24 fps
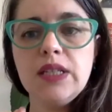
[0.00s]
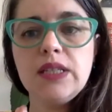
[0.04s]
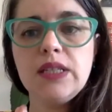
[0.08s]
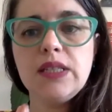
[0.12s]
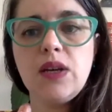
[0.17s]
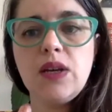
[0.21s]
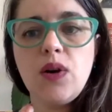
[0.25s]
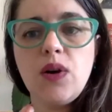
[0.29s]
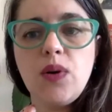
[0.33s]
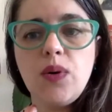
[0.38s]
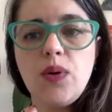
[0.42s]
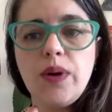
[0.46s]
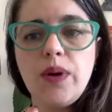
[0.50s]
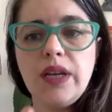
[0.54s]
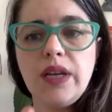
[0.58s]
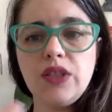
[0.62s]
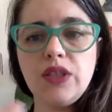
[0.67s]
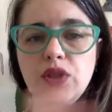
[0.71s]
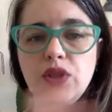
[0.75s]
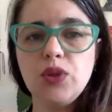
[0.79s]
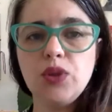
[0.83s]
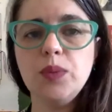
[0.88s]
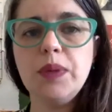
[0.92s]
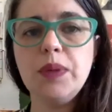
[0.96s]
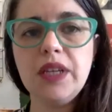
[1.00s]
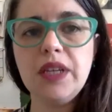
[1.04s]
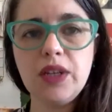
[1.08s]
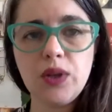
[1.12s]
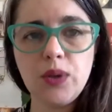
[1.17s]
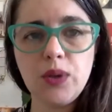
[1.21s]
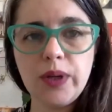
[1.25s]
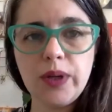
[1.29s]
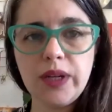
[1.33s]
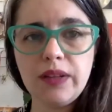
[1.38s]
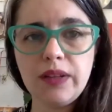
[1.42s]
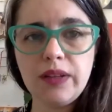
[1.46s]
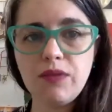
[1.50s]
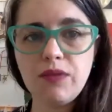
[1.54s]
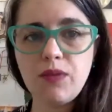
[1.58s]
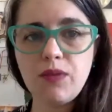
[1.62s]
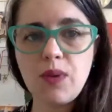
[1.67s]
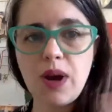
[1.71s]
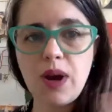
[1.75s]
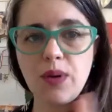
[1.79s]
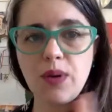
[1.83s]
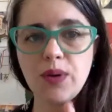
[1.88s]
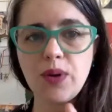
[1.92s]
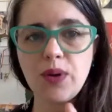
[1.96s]
So it should be included
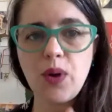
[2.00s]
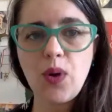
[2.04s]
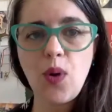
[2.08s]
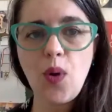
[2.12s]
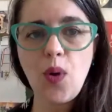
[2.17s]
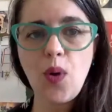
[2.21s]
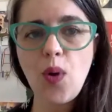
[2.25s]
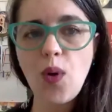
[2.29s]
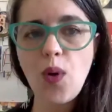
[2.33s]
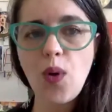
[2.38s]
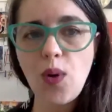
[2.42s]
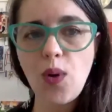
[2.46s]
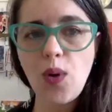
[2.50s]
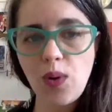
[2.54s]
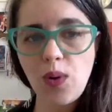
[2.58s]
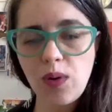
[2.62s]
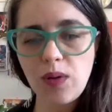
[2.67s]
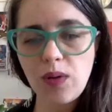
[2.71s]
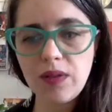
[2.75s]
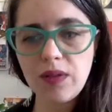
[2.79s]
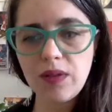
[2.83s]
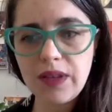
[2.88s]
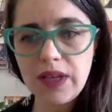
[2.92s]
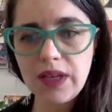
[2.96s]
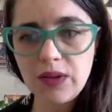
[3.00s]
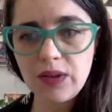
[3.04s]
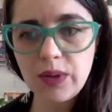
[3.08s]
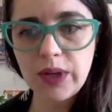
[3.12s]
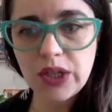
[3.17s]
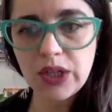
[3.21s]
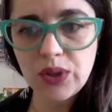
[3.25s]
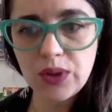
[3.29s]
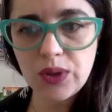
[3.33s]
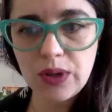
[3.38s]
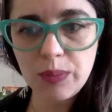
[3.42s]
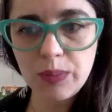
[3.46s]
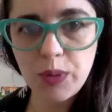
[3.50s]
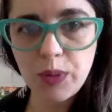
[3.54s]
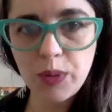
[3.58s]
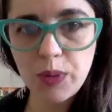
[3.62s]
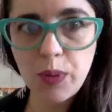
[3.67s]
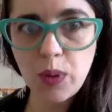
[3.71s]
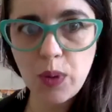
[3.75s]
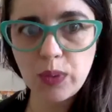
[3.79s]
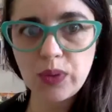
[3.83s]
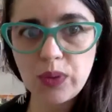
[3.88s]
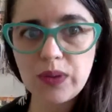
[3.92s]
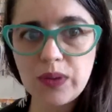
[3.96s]
throughout all the educational
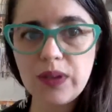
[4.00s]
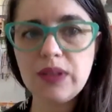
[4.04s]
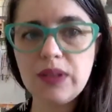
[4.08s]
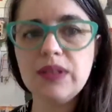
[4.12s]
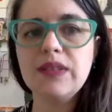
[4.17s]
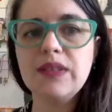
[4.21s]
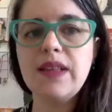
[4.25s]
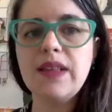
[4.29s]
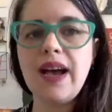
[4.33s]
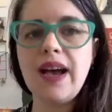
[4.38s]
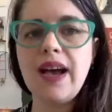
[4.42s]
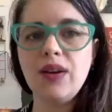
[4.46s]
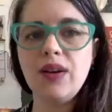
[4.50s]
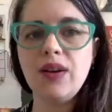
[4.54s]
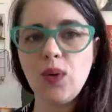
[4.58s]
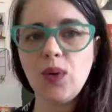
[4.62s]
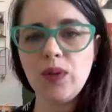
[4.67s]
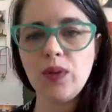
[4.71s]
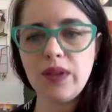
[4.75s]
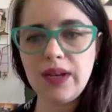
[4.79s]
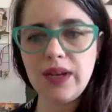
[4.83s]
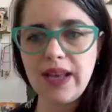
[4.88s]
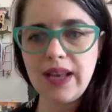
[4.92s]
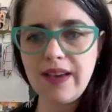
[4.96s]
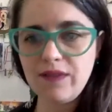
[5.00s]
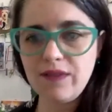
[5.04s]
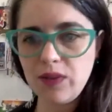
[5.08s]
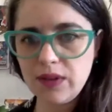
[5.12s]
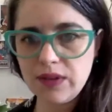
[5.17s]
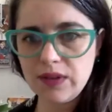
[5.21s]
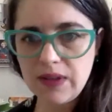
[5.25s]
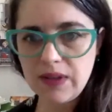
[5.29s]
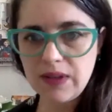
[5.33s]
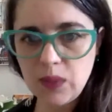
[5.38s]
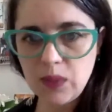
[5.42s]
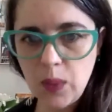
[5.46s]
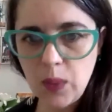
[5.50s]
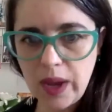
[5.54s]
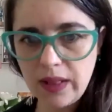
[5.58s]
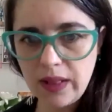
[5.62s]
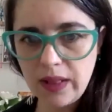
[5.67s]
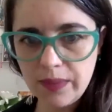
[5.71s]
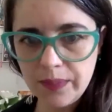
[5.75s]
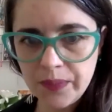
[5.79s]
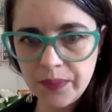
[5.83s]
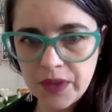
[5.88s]
proposals and all the levels as well.